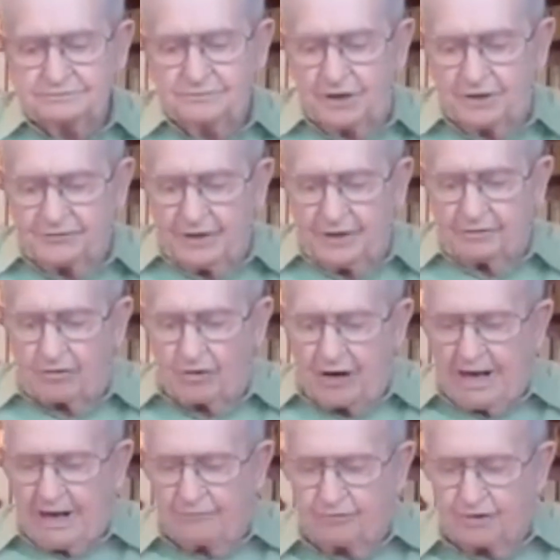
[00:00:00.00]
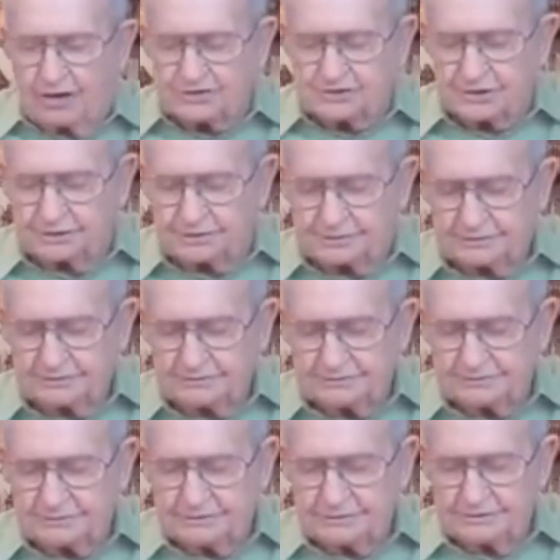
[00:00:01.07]
But the crowd wasn't
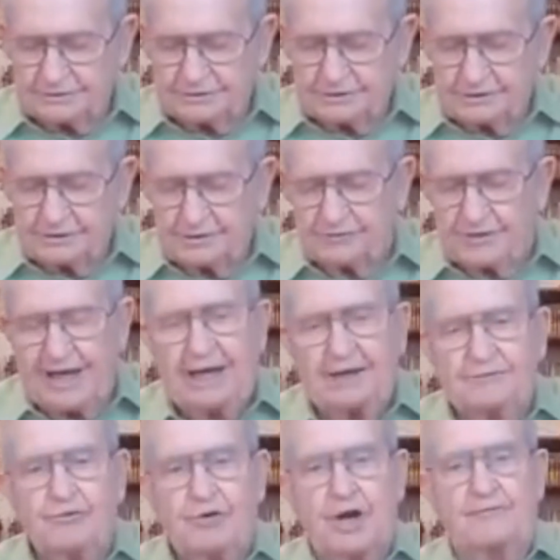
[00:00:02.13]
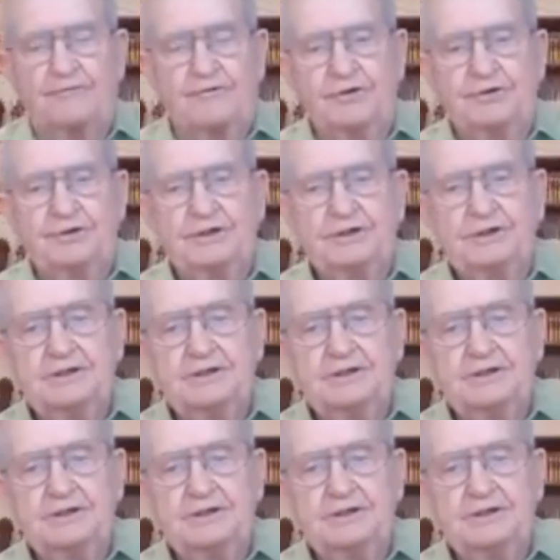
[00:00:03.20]
that reverent.